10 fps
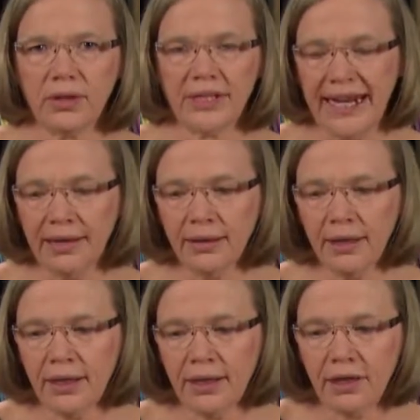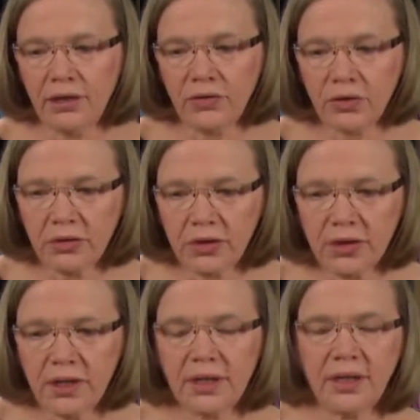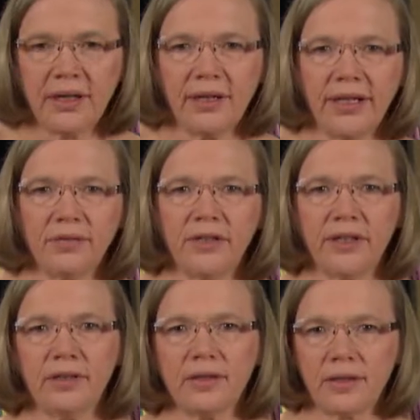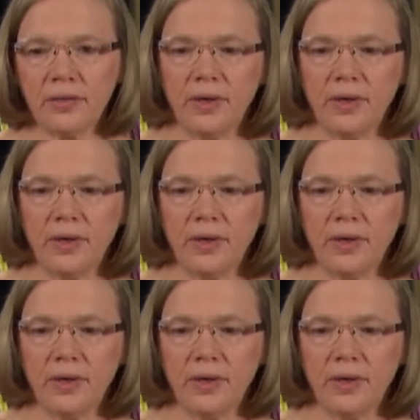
10 and you've started at a level that is